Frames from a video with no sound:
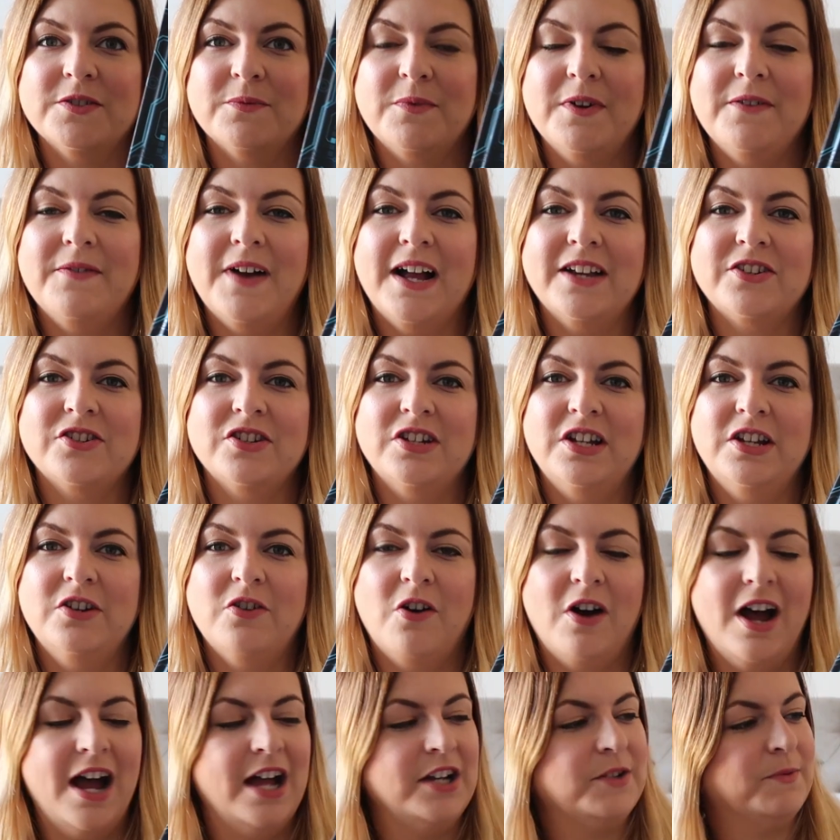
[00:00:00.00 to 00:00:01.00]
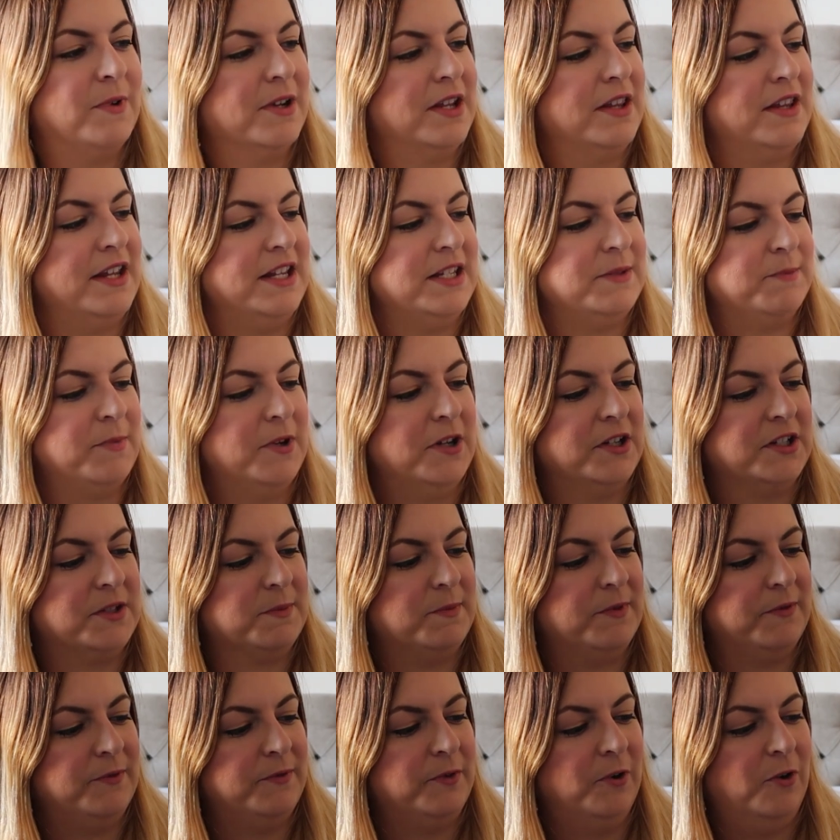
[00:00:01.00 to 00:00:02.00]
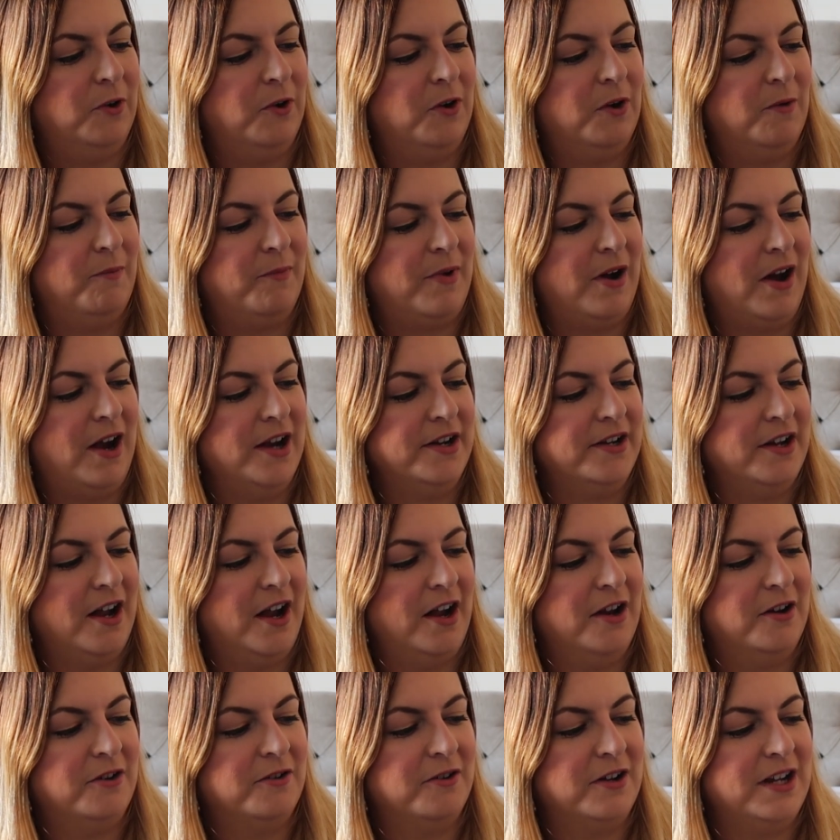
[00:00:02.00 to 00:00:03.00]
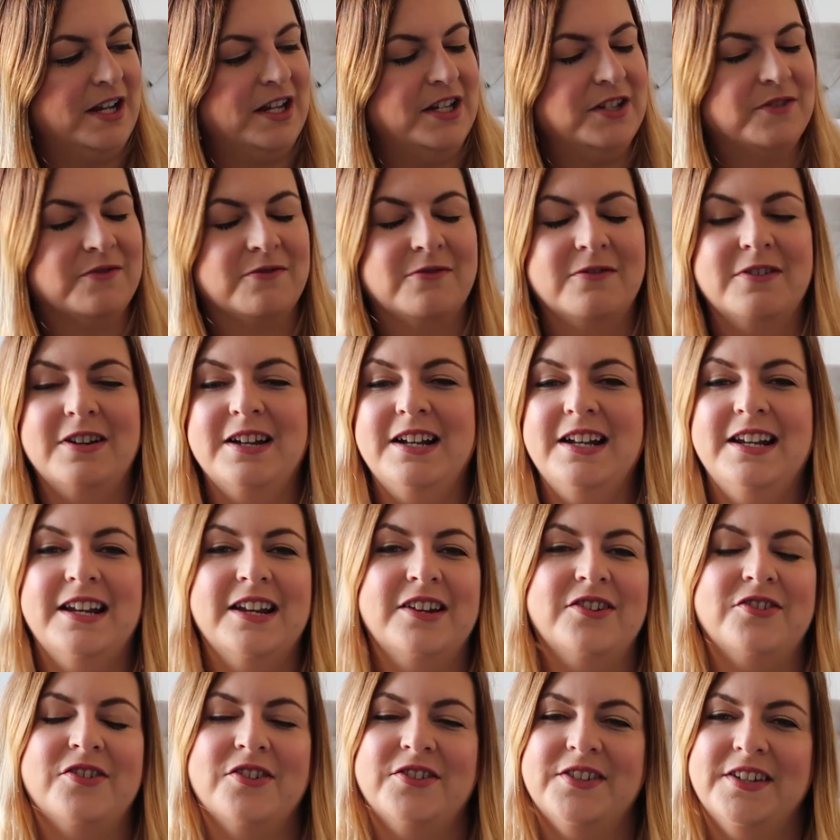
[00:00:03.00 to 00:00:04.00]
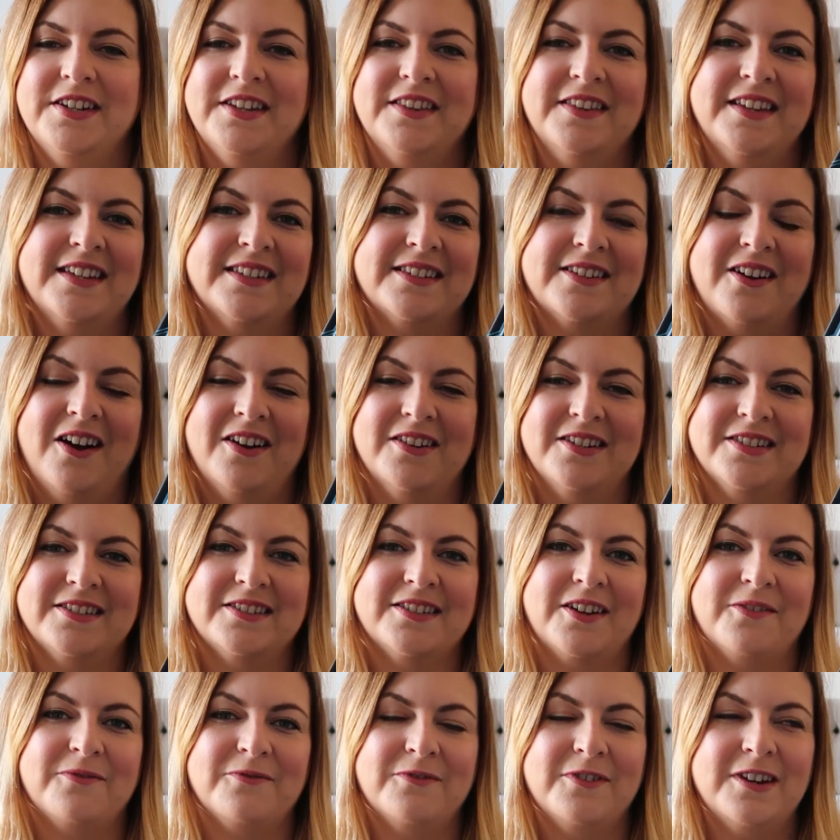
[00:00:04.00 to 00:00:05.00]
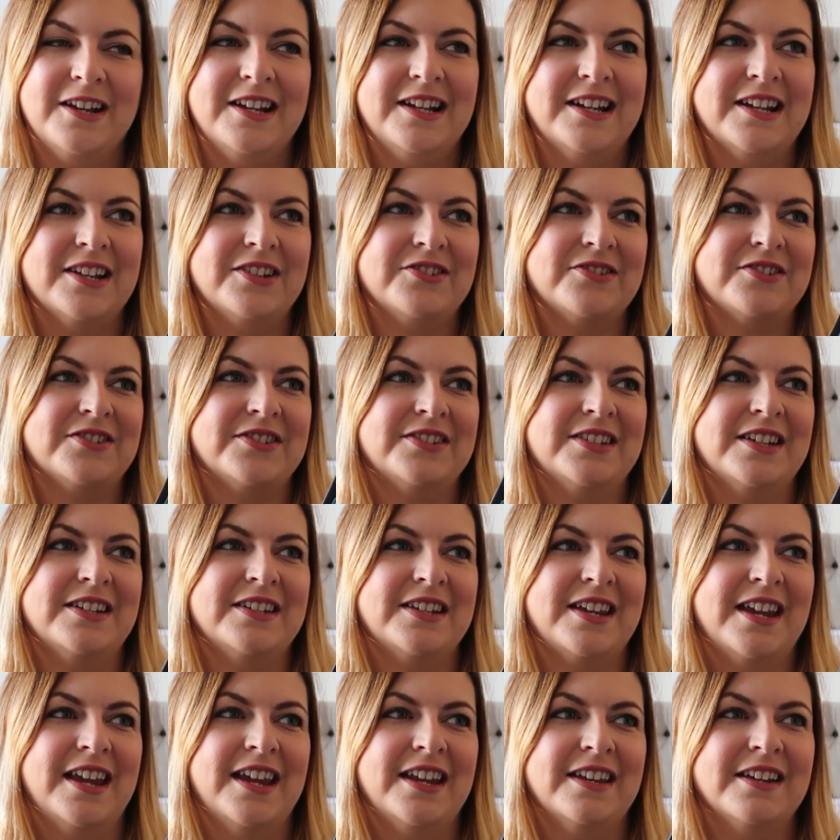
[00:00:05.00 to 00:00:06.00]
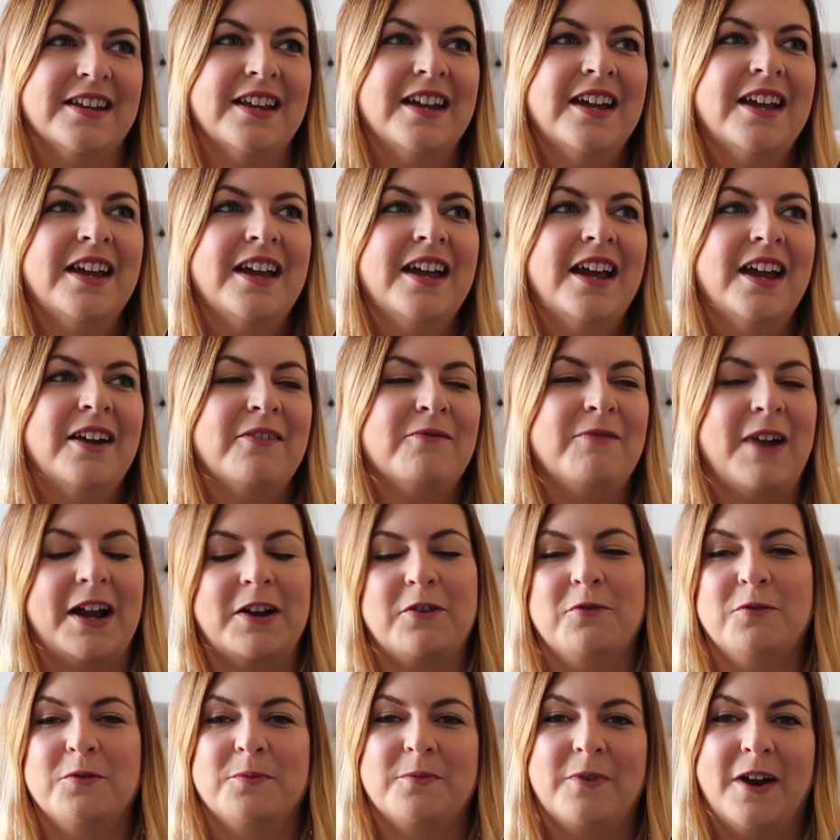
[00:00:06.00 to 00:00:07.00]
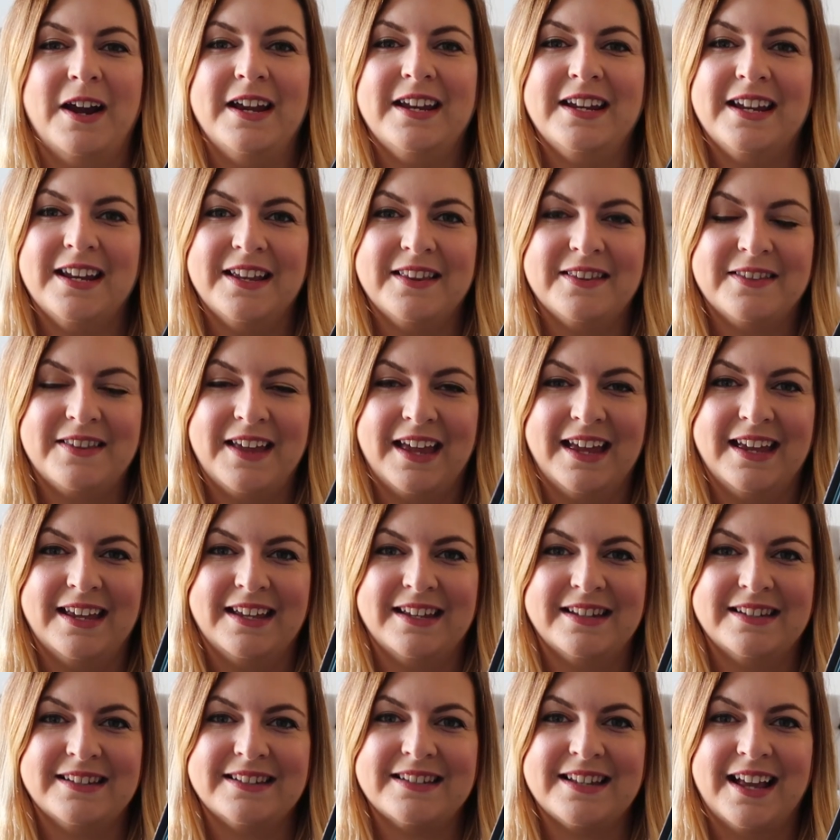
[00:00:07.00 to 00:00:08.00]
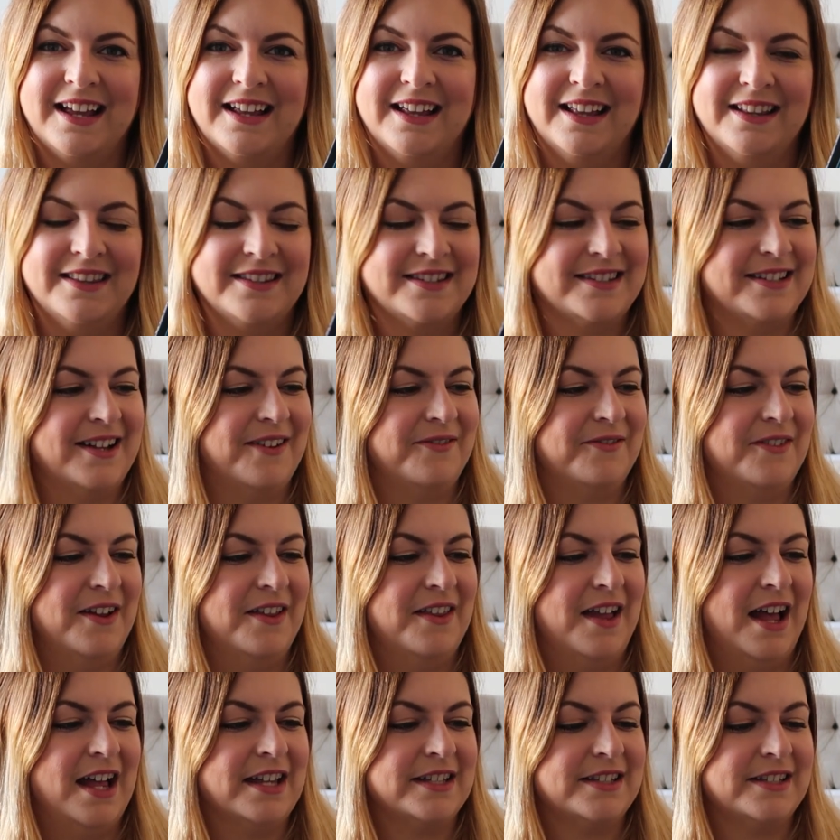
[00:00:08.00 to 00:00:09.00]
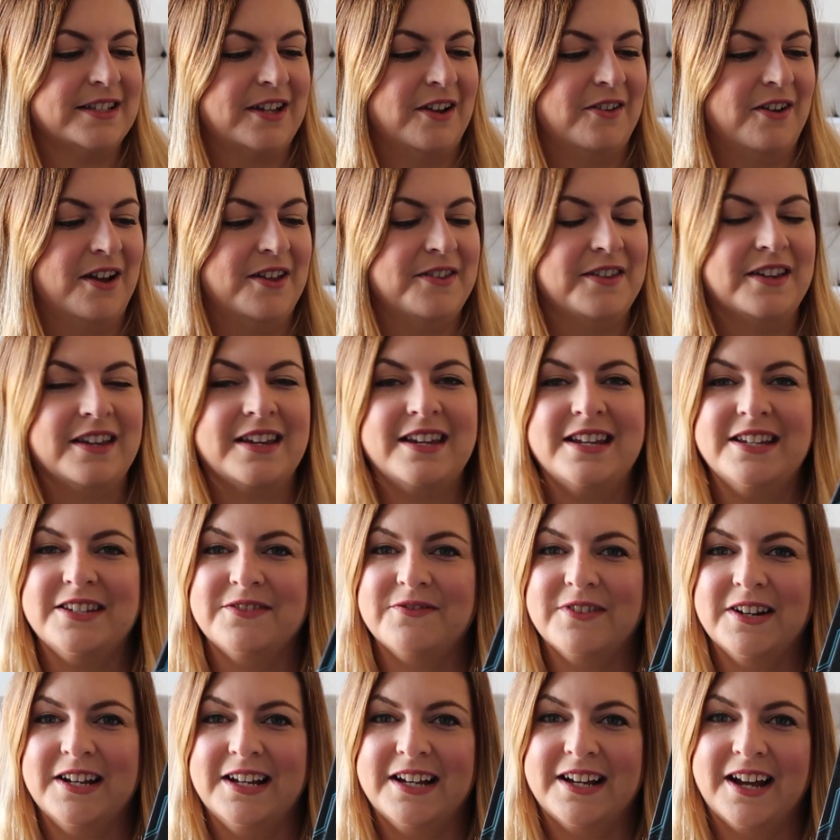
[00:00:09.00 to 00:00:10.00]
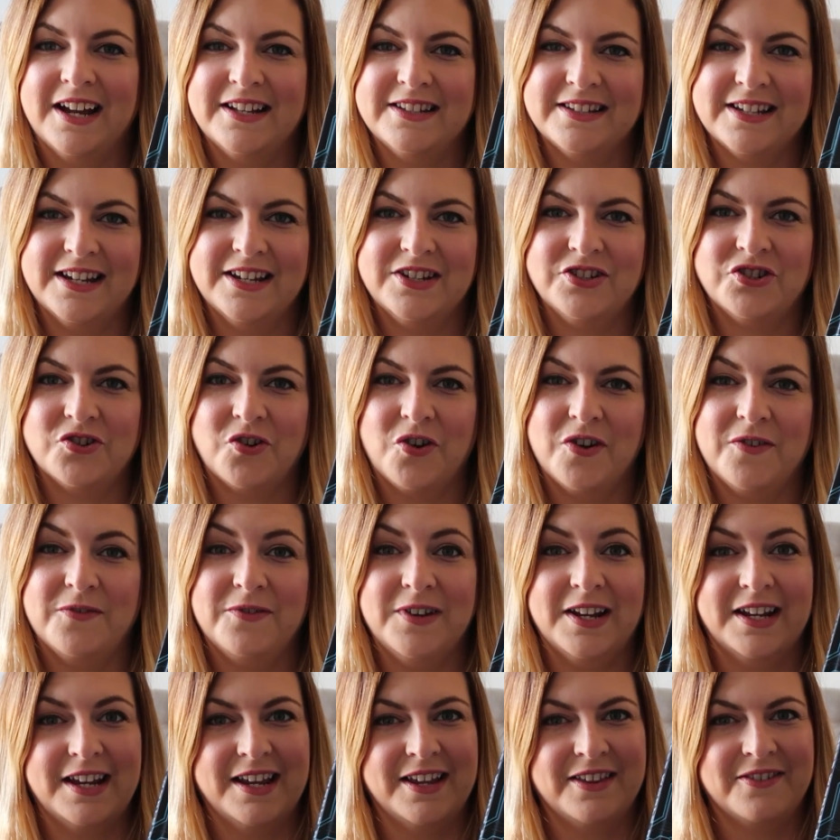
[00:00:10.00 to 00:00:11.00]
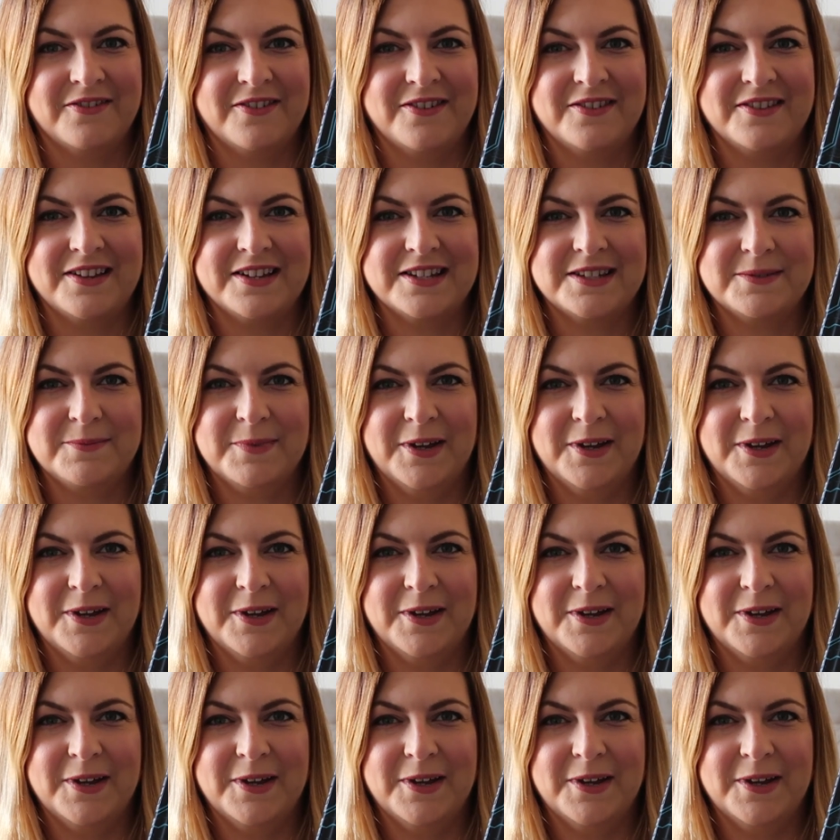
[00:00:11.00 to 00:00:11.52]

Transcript: We've actually not had one of these books before, but I know he's really interested in this kind of stuff, really interested in record-breaking things and stuff like that, so I think he's really going to enjoy flicking through this